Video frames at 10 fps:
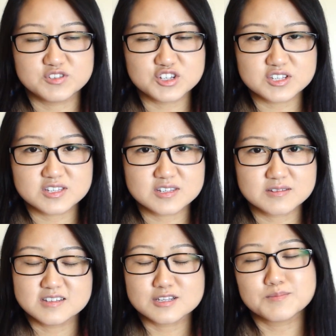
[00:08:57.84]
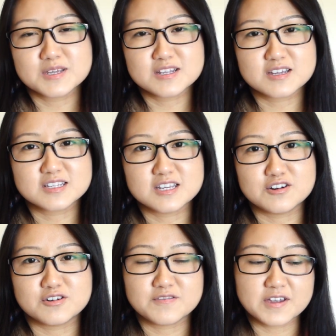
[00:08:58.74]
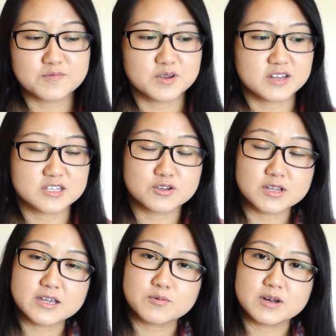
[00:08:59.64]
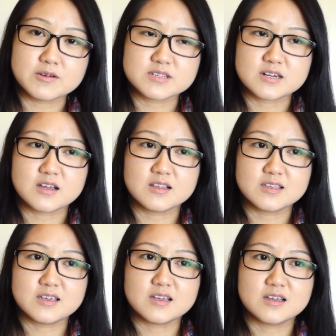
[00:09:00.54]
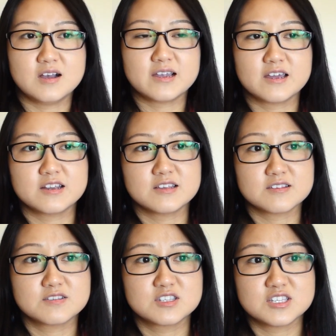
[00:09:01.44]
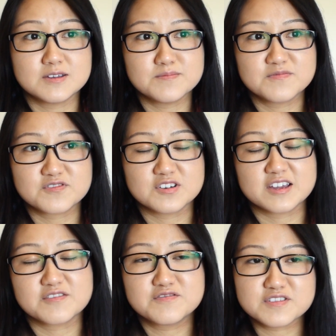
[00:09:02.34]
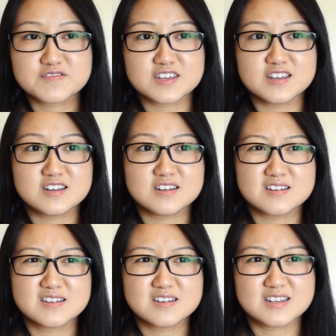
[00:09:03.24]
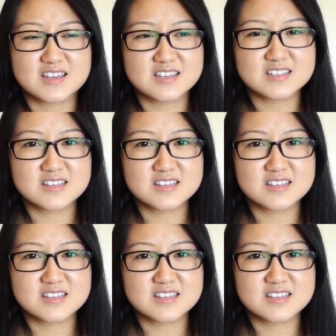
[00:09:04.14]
Just something to consider if you have money. So like when I was on holiday, I got a SIM for like 15 days,